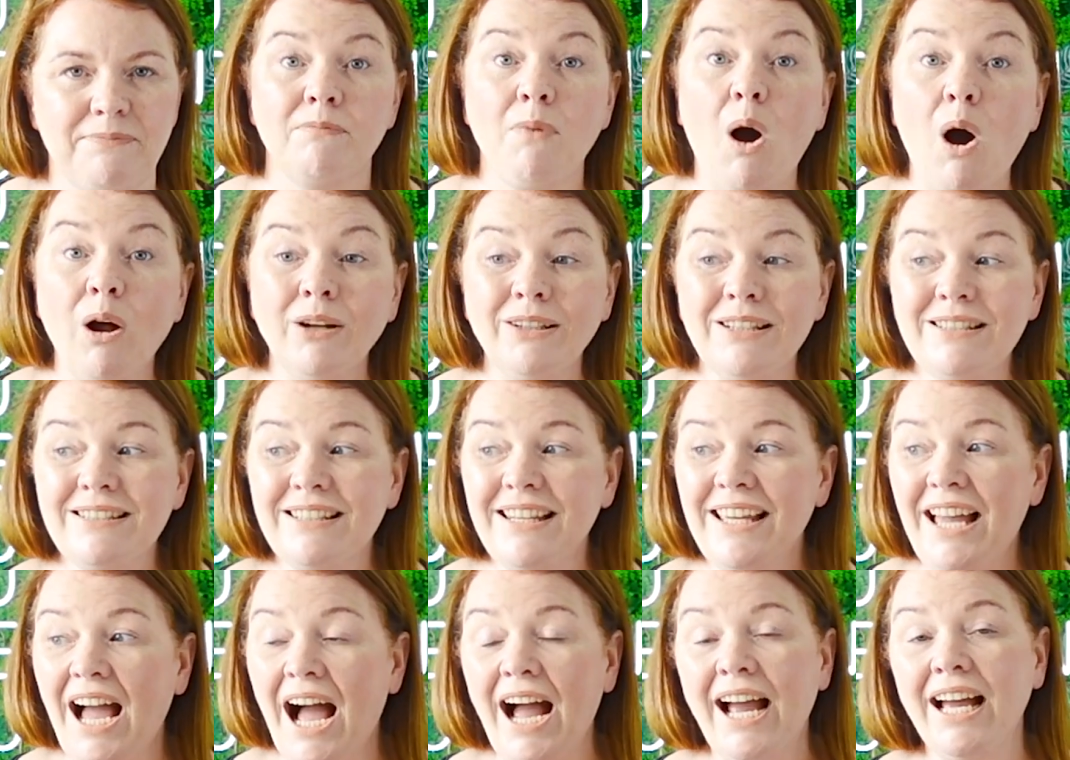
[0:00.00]
But
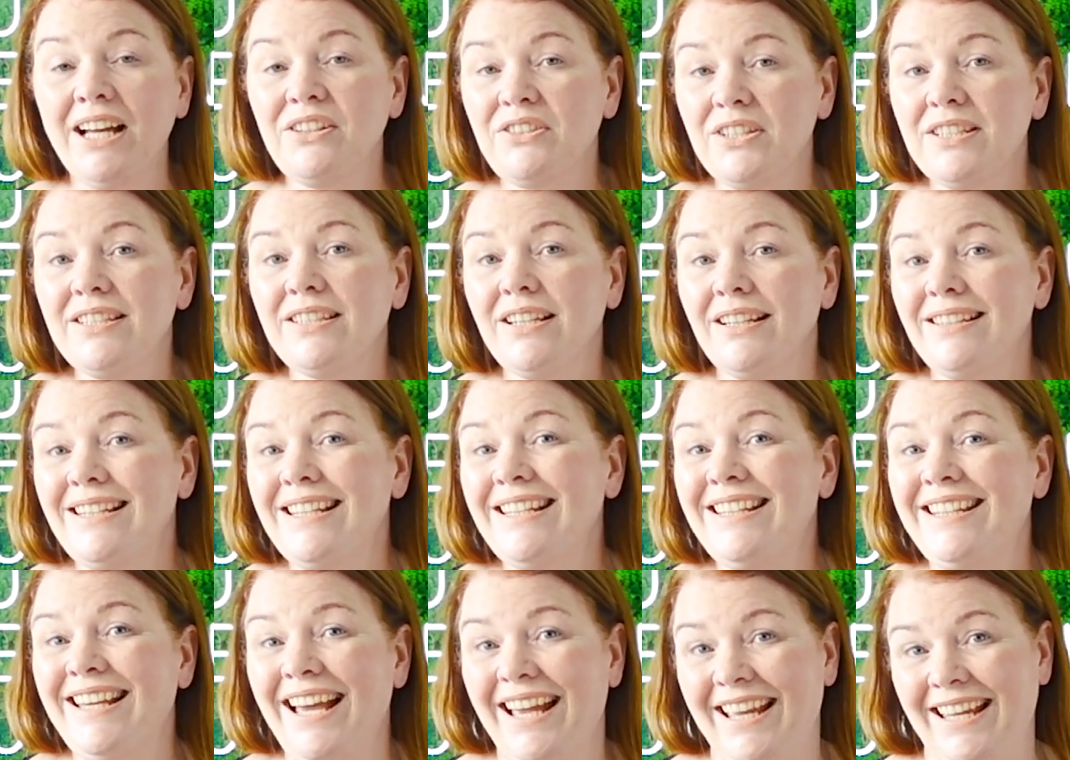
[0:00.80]
honestly, I actually
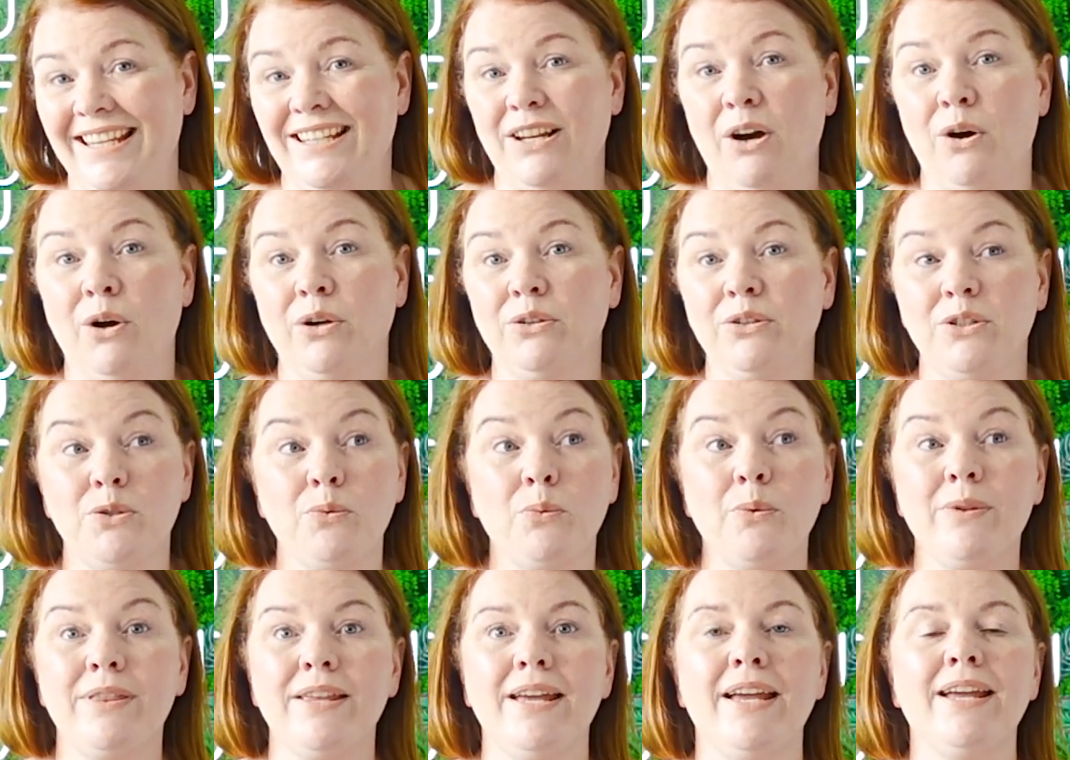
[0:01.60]
started getting orders
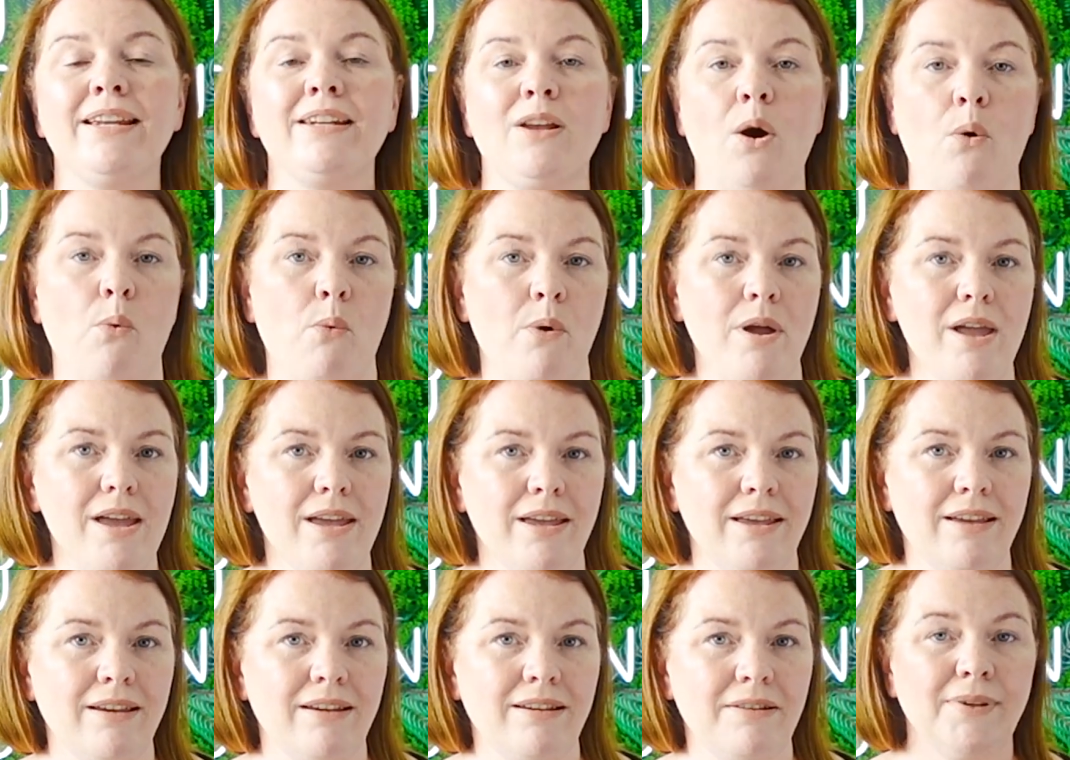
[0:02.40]
within a
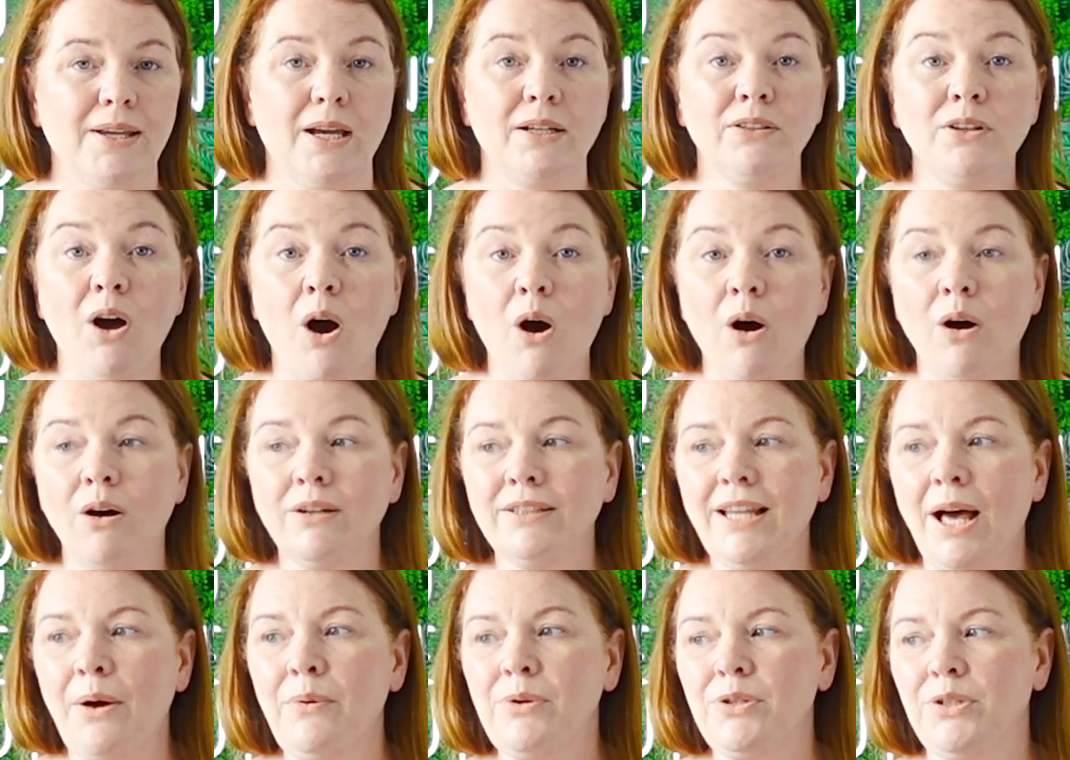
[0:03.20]
week, and
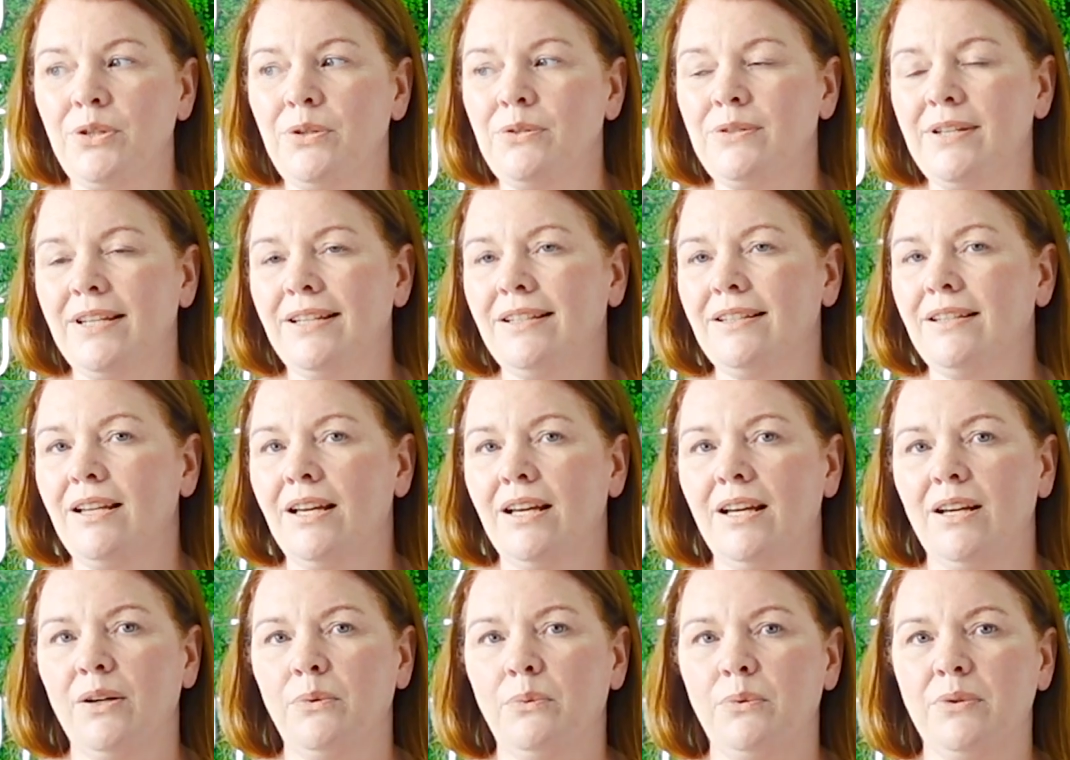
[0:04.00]
all I was using
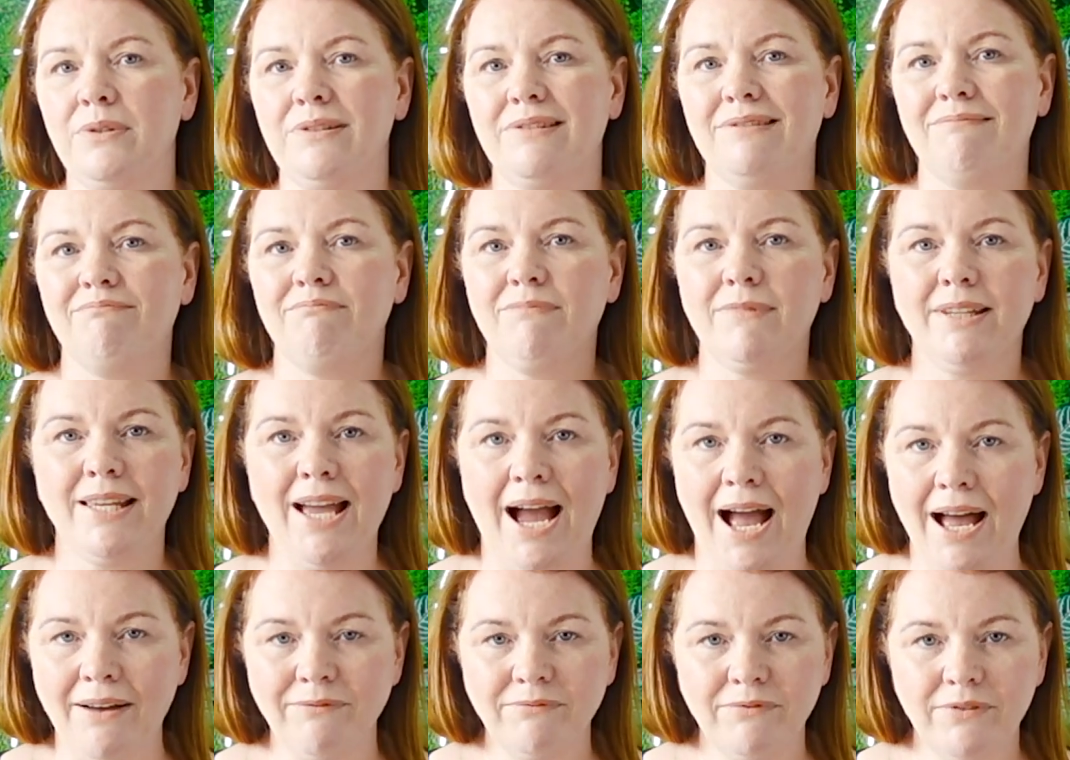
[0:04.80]
was
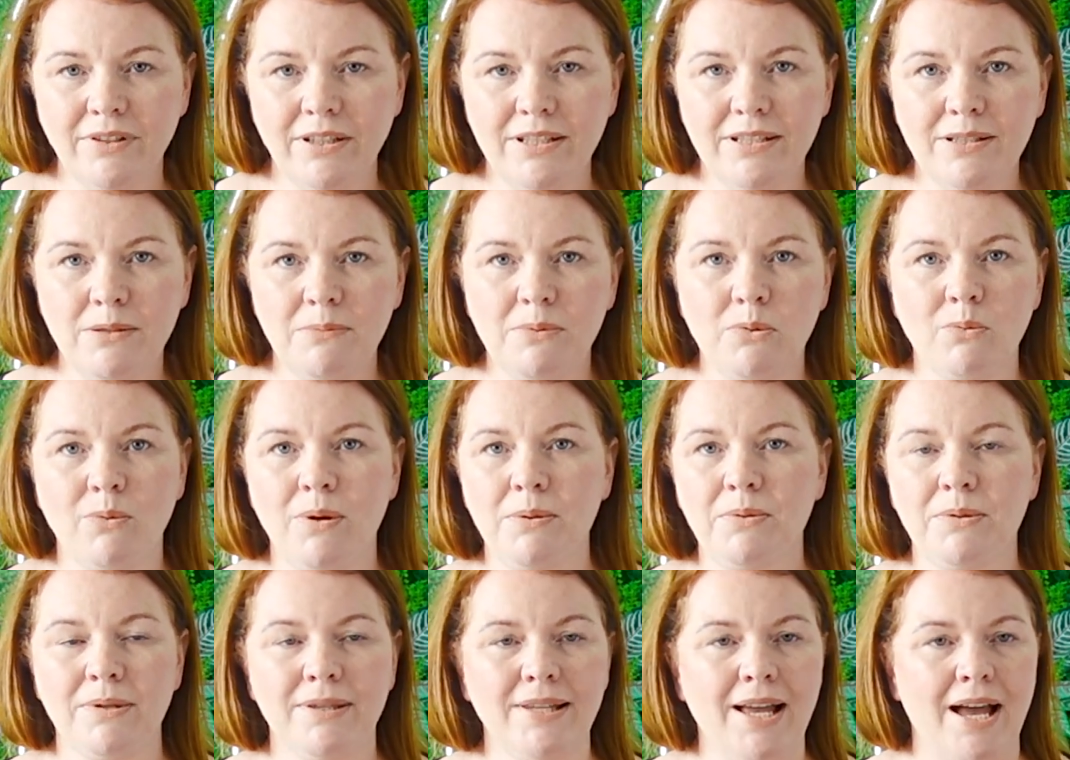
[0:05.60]
Canva
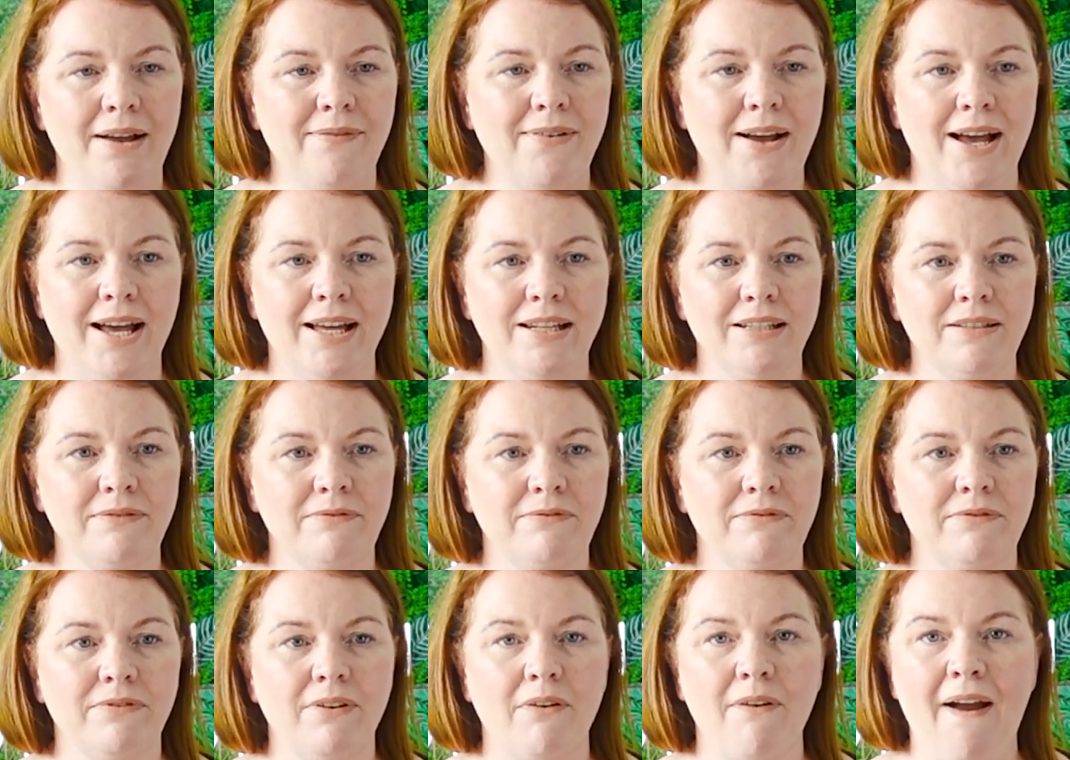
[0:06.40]
subscription that I've had
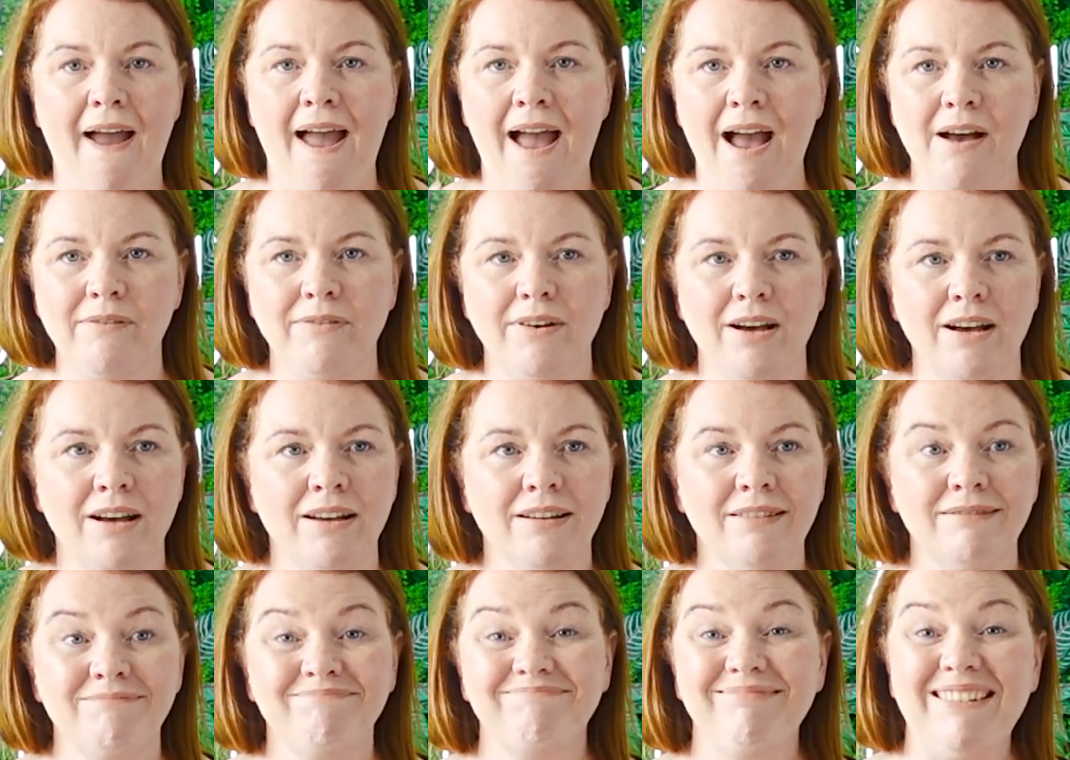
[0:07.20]
forever
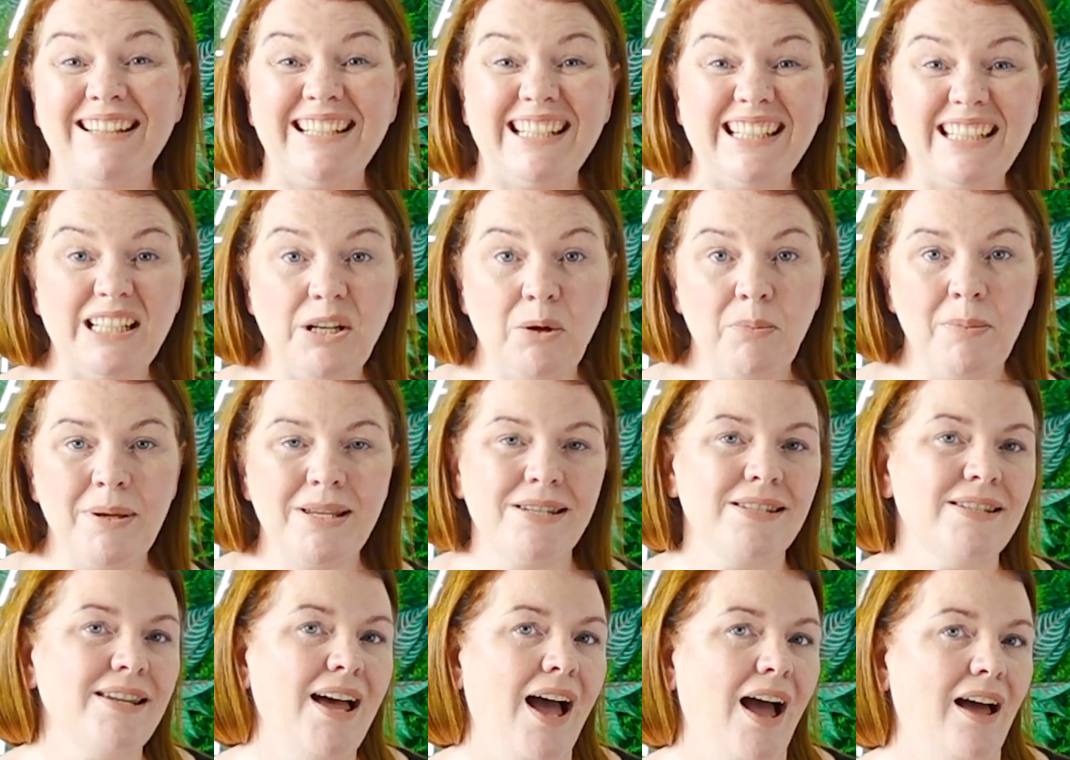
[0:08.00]
and a little bit of
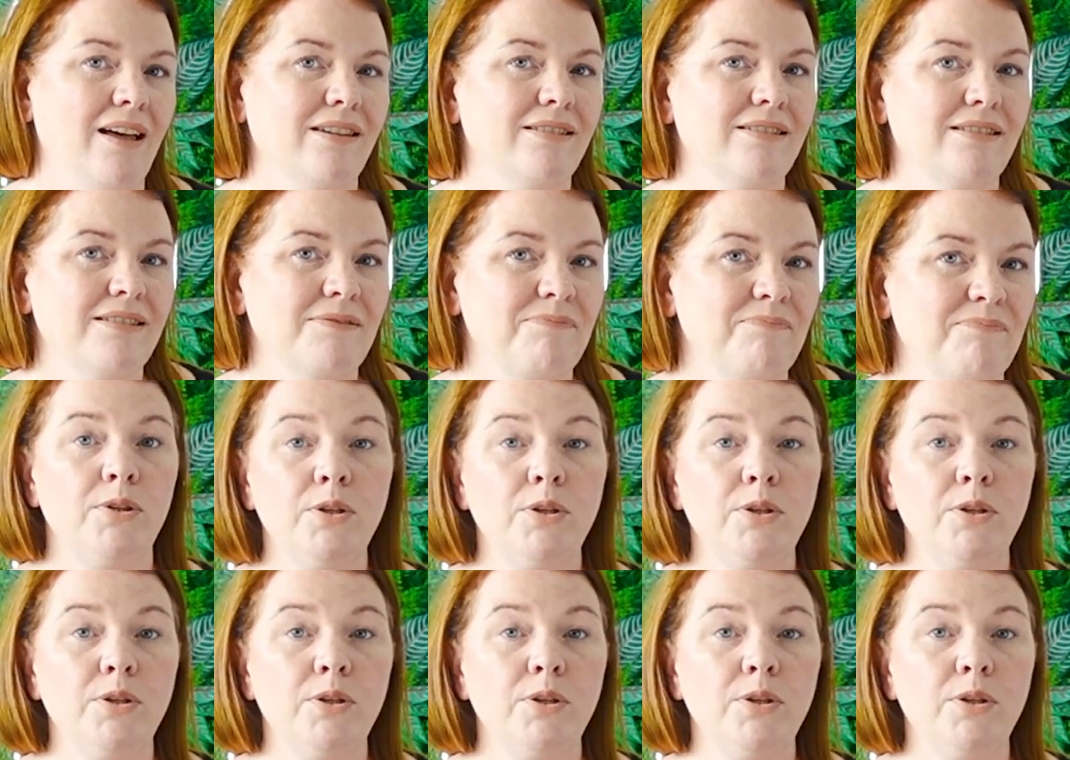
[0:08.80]
SaaS.